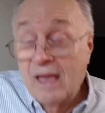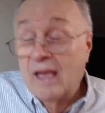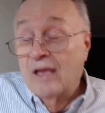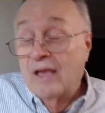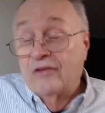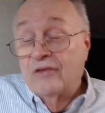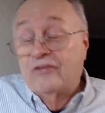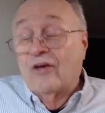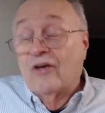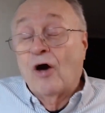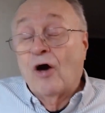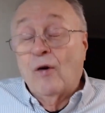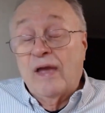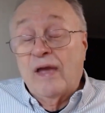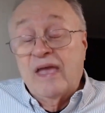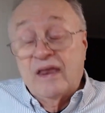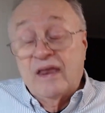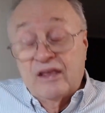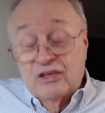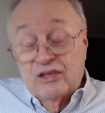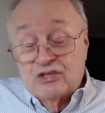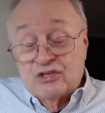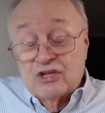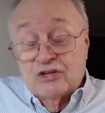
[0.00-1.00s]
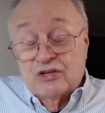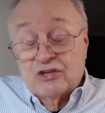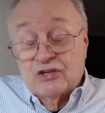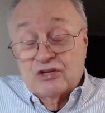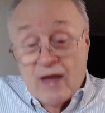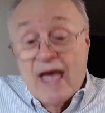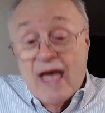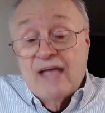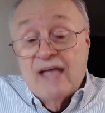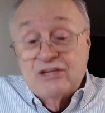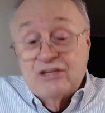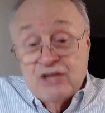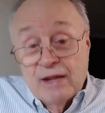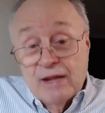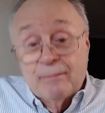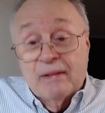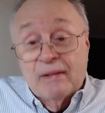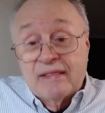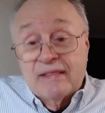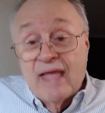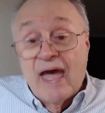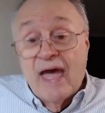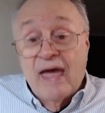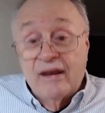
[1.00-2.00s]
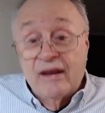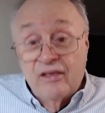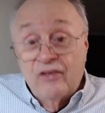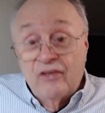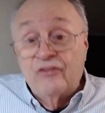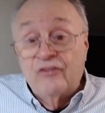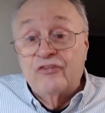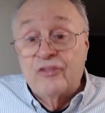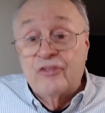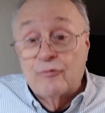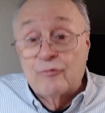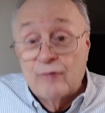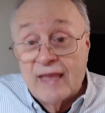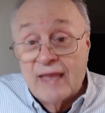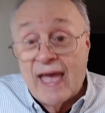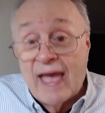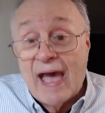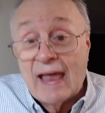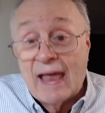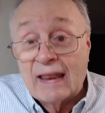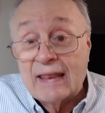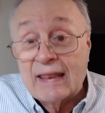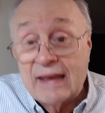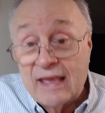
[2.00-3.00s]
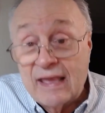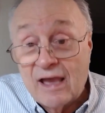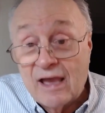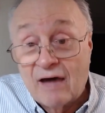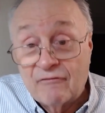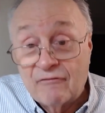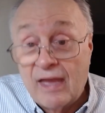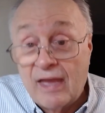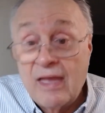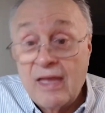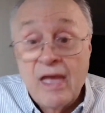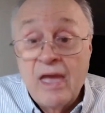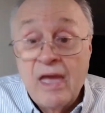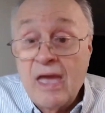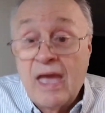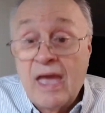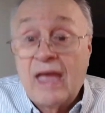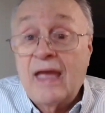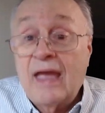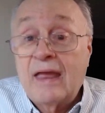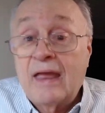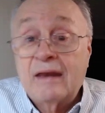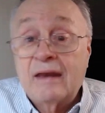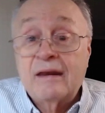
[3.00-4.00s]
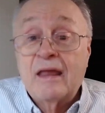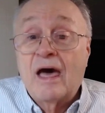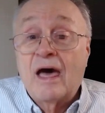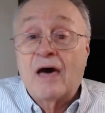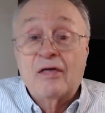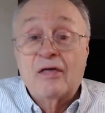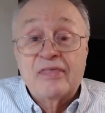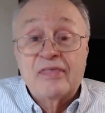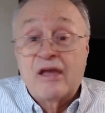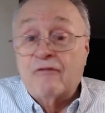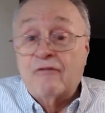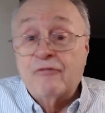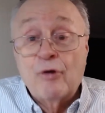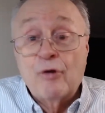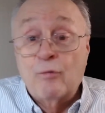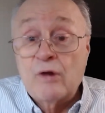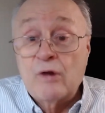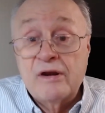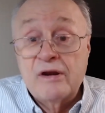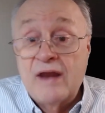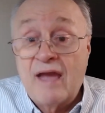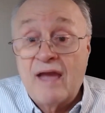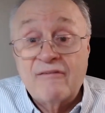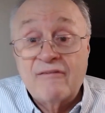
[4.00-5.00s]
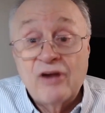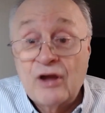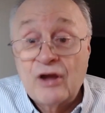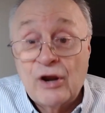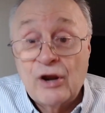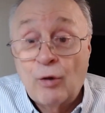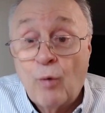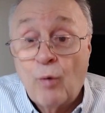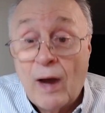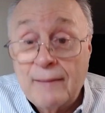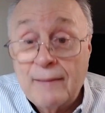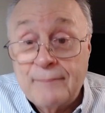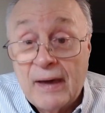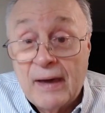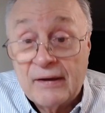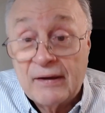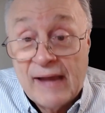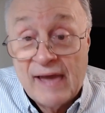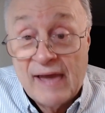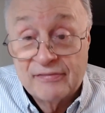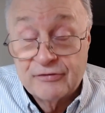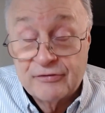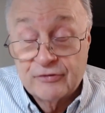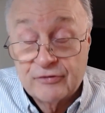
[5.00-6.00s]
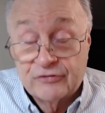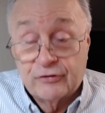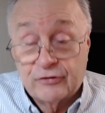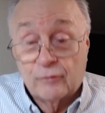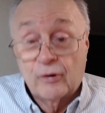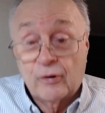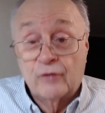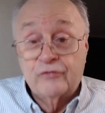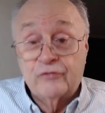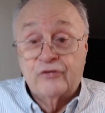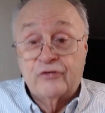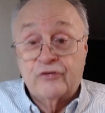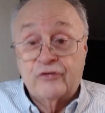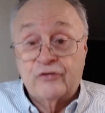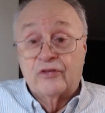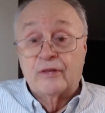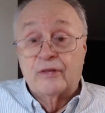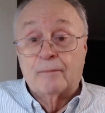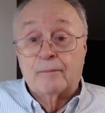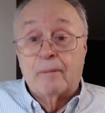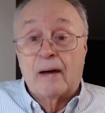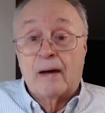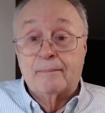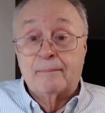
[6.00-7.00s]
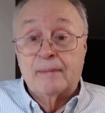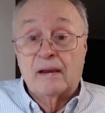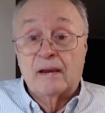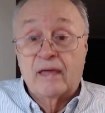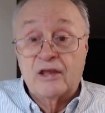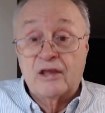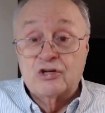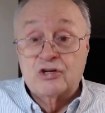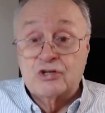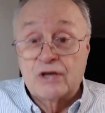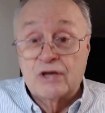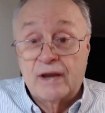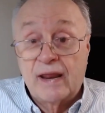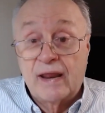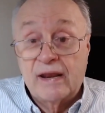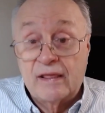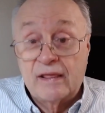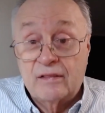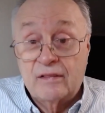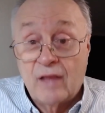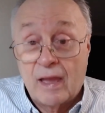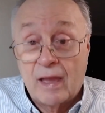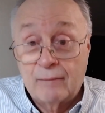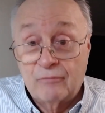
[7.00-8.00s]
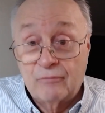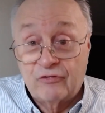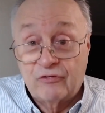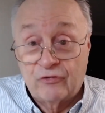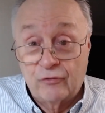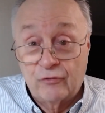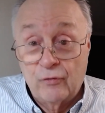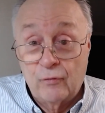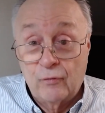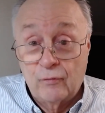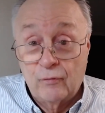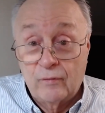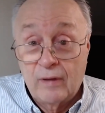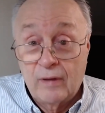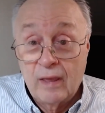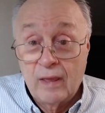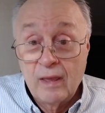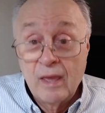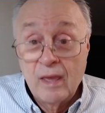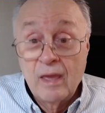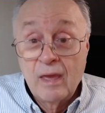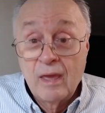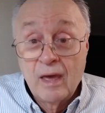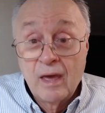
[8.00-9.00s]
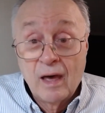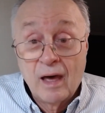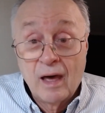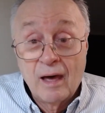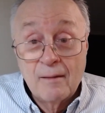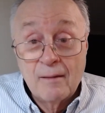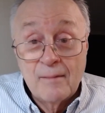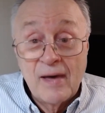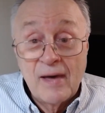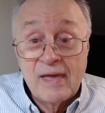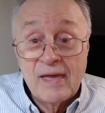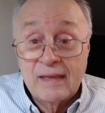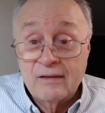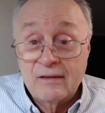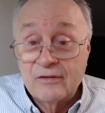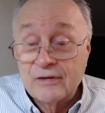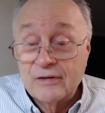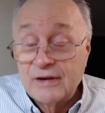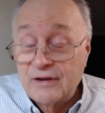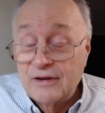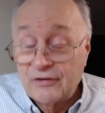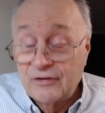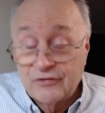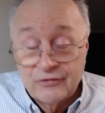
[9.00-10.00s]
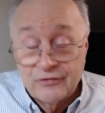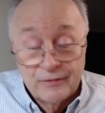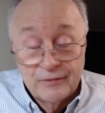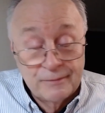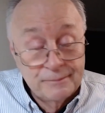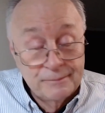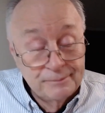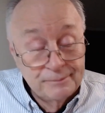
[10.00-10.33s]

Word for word: So it is a tragedy, but that is the reality of it. And therefore, we're never going to wipe out atherosclerosis in the population anytime soon. My goodness.